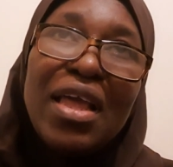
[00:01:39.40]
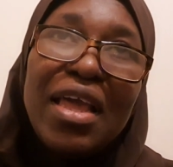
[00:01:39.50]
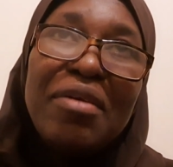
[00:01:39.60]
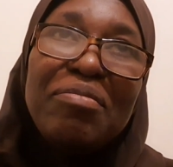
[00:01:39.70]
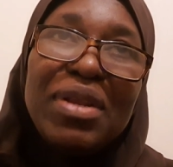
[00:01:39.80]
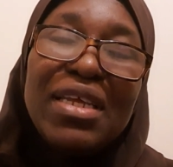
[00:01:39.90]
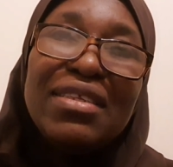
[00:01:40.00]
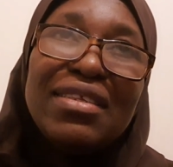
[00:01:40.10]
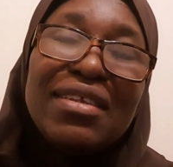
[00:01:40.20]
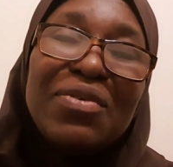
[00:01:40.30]
a
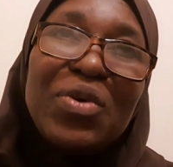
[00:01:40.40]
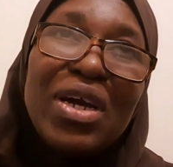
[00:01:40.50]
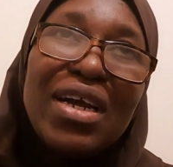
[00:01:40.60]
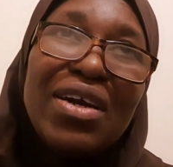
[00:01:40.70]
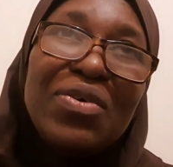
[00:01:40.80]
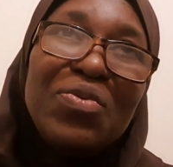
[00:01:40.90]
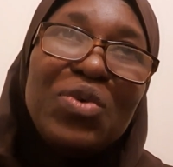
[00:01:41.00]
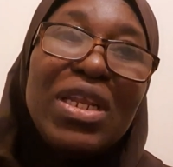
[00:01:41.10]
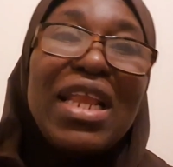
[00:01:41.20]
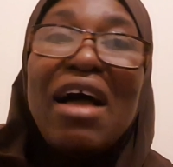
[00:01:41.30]
place where
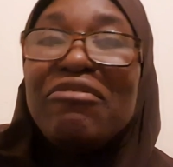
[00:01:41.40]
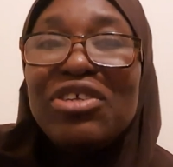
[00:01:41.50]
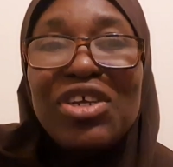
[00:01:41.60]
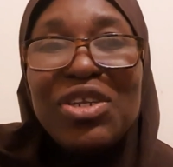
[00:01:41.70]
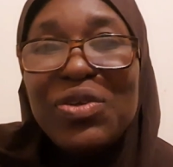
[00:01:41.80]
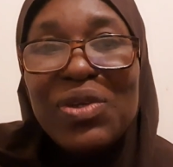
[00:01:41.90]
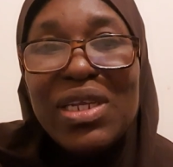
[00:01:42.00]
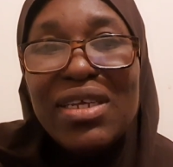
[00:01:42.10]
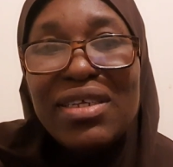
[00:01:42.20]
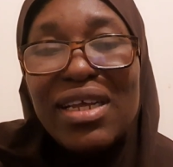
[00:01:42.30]
we laugh genuinely